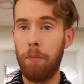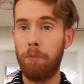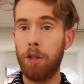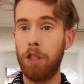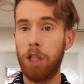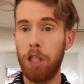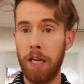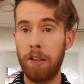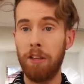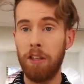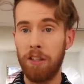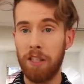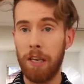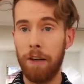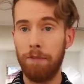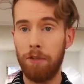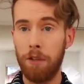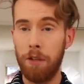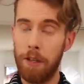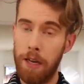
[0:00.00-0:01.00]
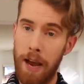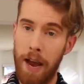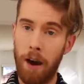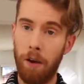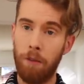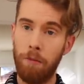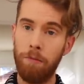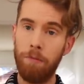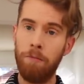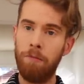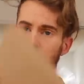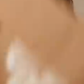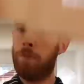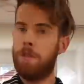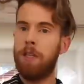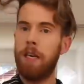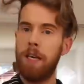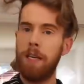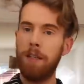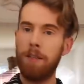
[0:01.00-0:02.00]
I appreciate this gift. Now,
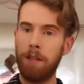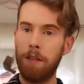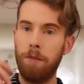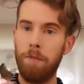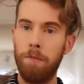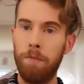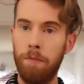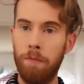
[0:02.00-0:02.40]
eat.